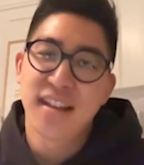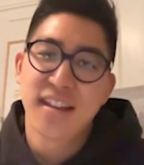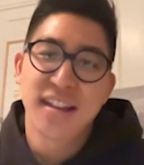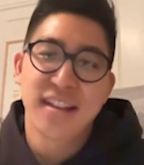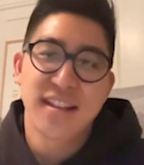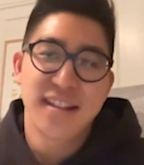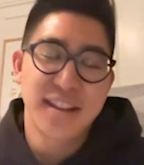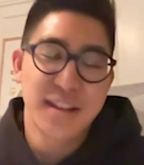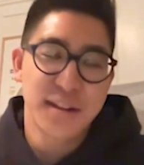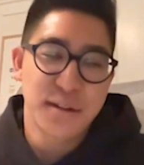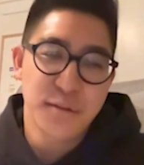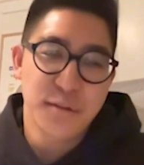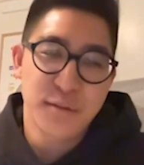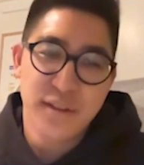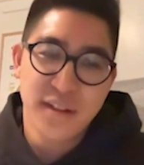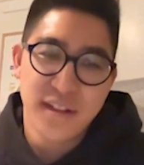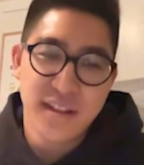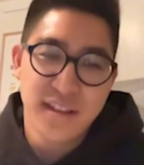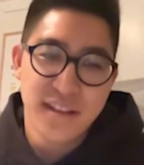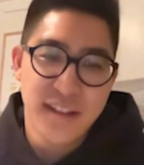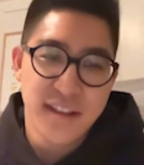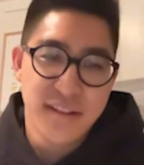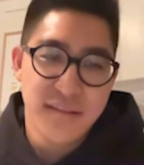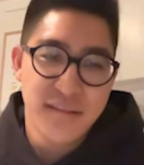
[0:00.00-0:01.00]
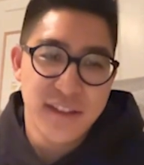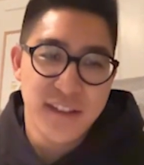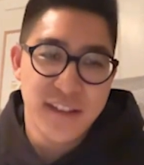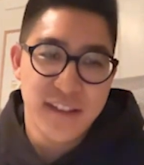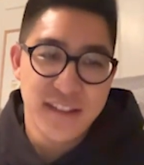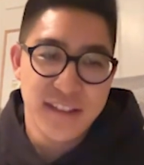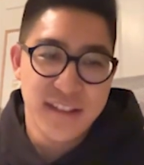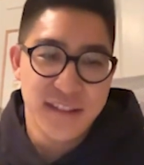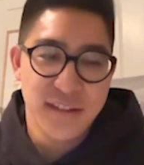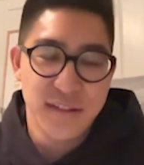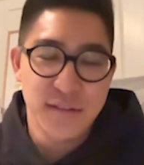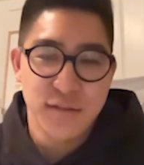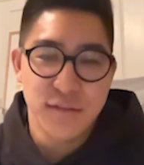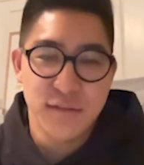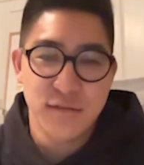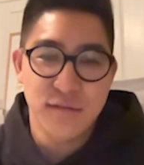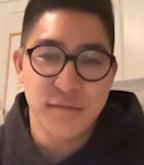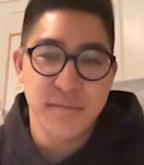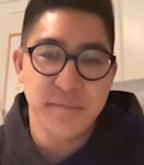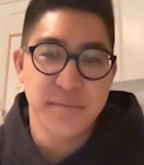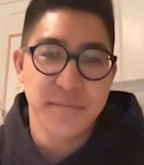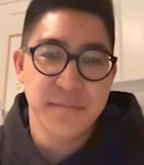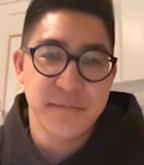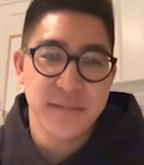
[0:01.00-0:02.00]
Didn't really love it,
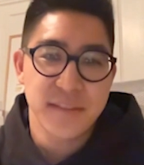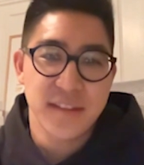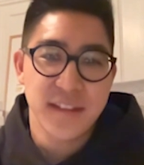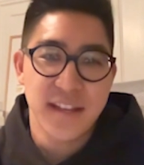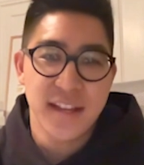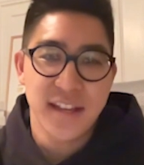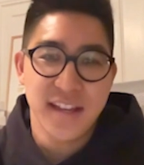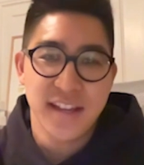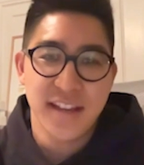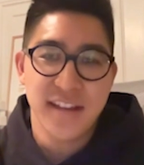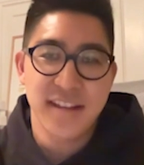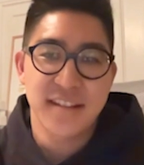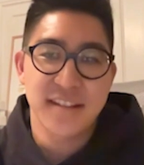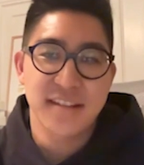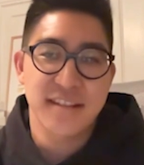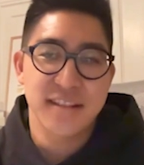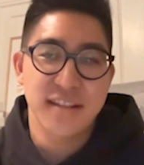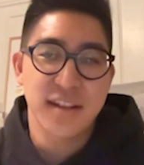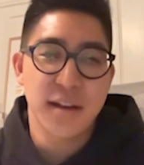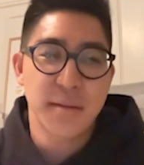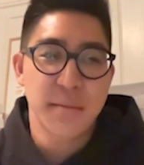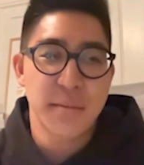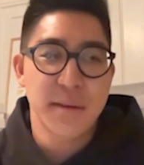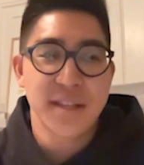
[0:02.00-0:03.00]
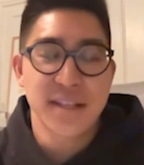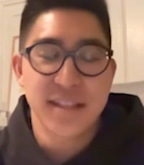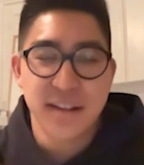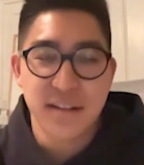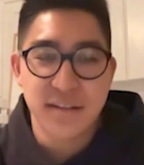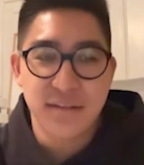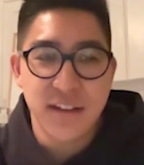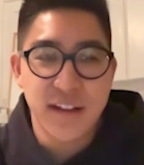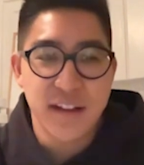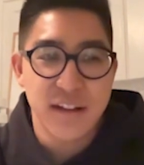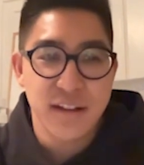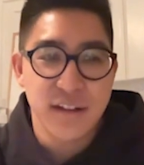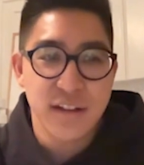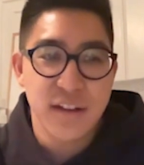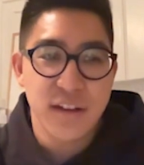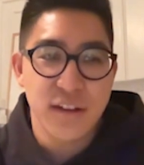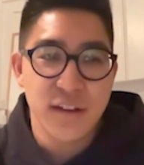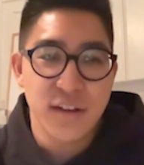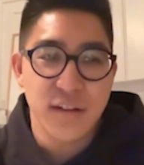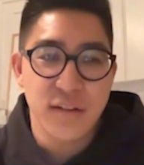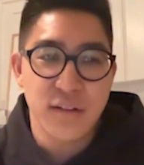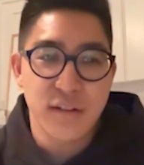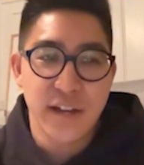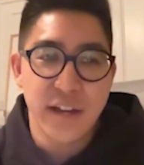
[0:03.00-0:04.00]
so like taught myself how to
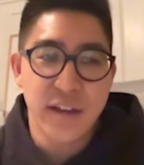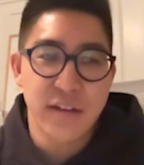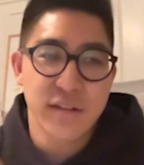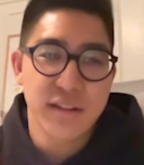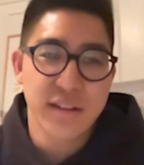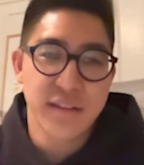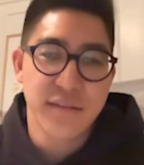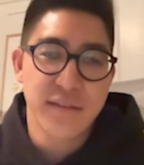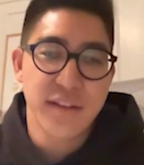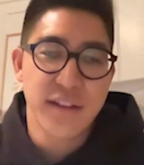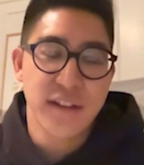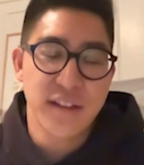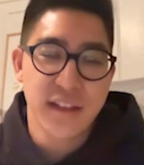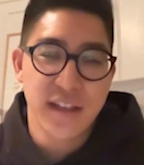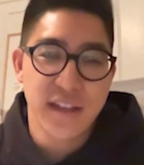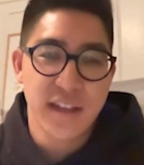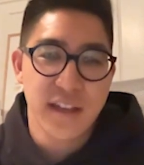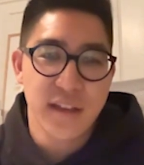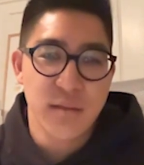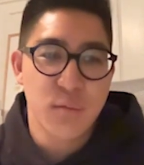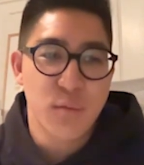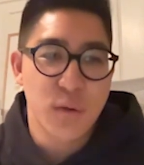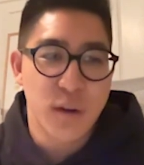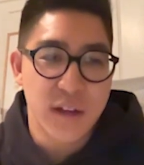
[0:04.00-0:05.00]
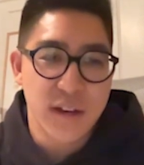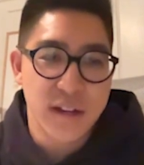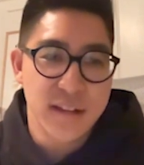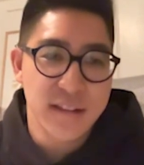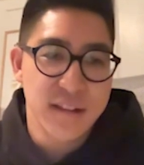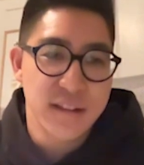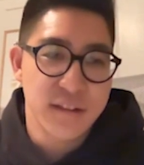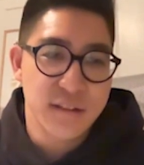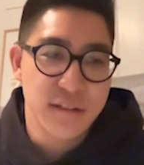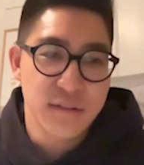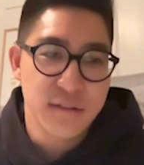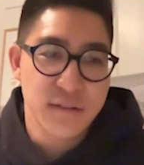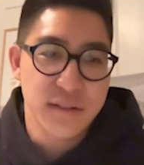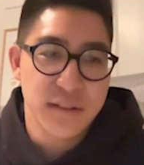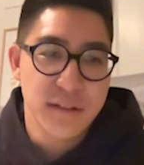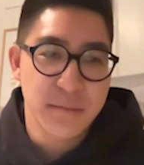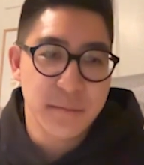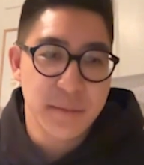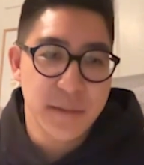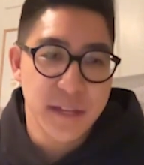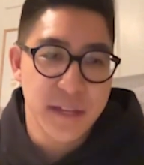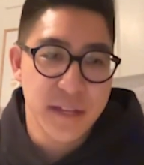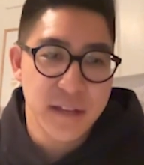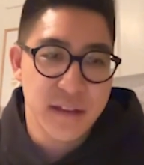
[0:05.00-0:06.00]
code. I always felt like I wanted to do something